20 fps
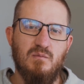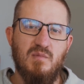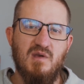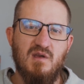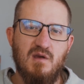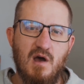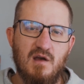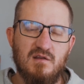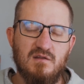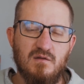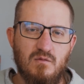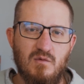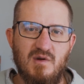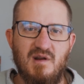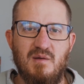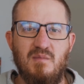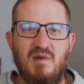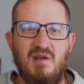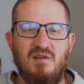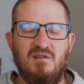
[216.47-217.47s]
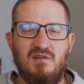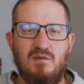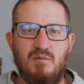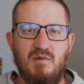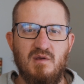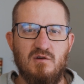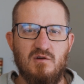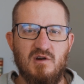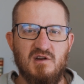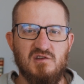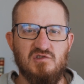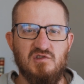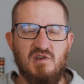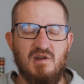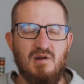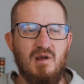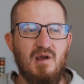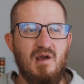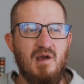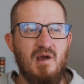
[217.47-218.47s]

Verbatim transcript: because of what it means to be Christian.